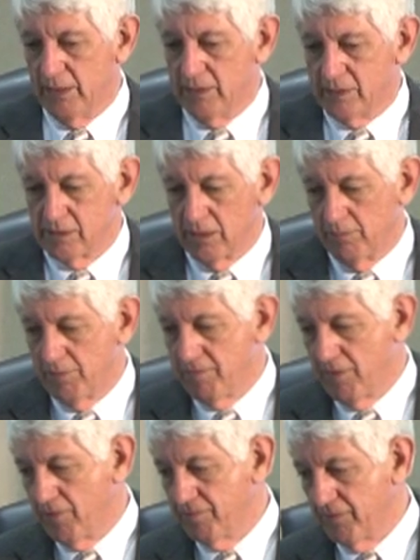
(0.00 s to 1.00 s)
Some you
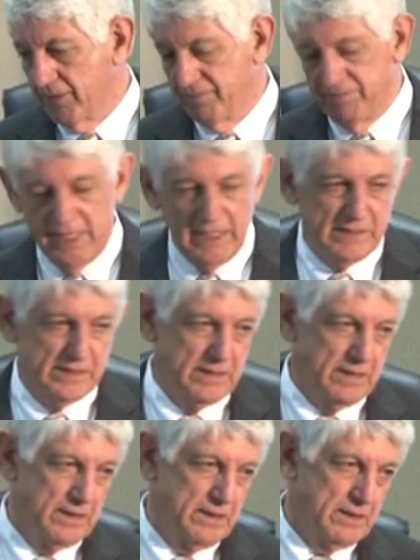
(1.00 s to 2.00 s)
voted for defense,
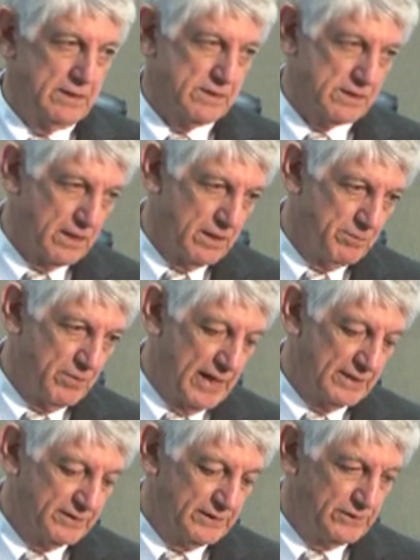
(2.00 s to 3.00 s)
some
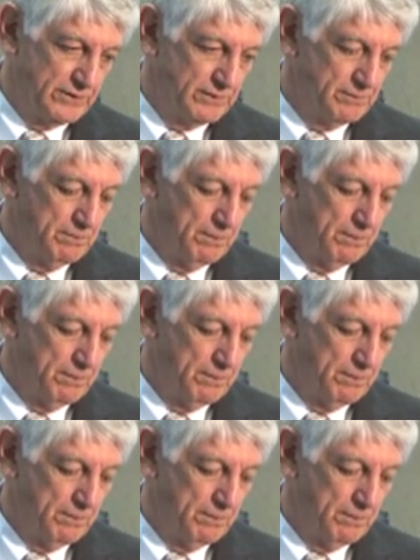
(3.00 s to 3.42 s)
prosecution.